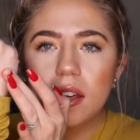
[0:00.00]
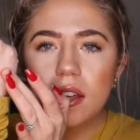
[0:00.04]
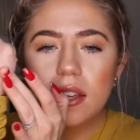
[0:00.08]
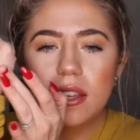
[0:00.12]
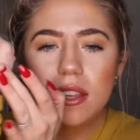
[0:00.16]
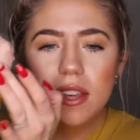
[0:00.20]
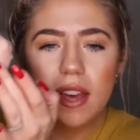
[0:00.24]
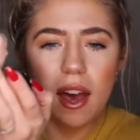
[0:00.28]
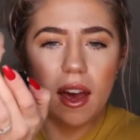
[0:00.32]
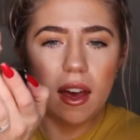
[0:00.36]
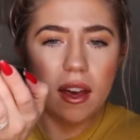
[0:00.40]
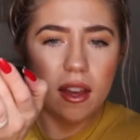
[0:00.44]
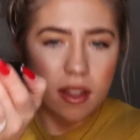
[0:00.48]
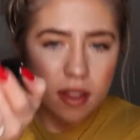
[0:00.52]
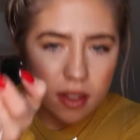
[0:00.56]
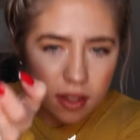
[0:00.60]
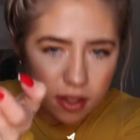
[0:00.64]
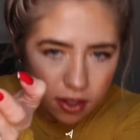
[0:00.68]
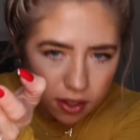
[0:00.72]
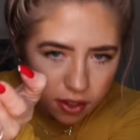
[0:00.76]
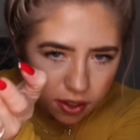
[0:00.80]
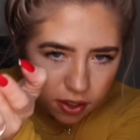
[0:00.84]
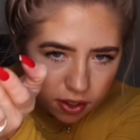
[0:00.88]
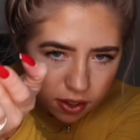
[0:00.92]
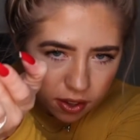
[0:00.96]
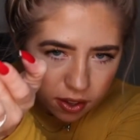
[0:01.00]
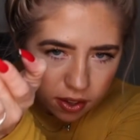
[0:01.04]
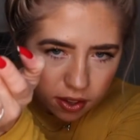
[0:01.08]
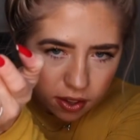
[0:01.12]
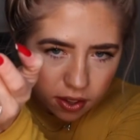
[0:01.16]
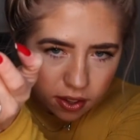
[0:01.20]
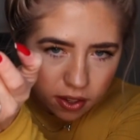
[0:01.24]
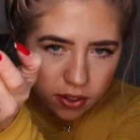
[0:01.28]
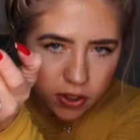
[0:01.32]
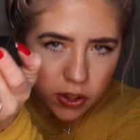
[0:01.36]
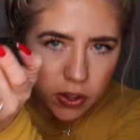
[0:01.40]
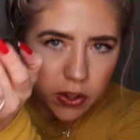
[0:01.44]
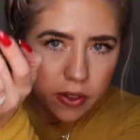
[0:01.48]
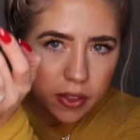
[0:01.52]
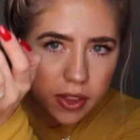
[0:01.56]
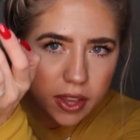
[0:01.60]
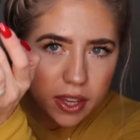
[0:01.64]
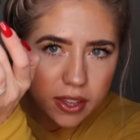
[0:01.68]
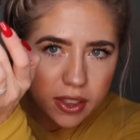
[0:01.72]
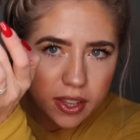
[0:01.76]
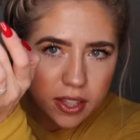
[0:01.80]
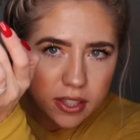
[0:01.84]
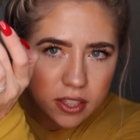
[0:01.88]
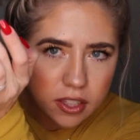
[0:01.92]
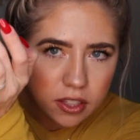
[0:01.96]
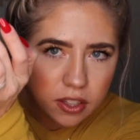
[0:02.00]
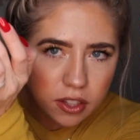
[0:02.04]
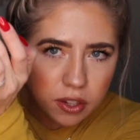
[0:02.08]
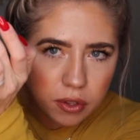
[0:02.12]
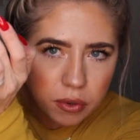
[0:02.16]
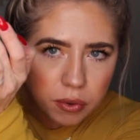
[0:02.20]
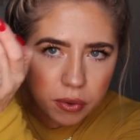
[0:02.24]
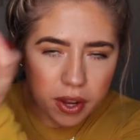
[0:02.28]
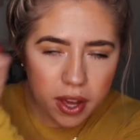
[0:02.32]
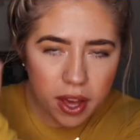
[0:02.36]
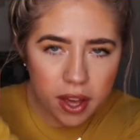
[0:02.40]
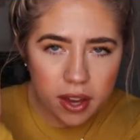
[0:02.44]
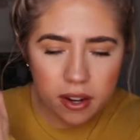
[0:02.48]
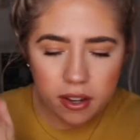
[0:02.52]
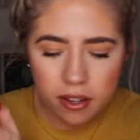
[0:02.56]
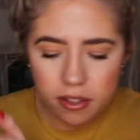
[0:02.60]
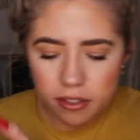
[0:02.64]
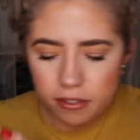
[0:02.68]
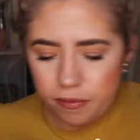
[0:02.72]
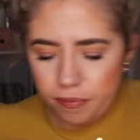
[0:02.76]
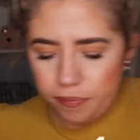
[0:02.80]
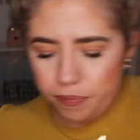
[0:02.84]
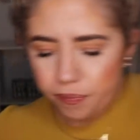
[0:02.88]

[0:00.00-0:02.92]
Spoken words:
Yeah, like that's a good red.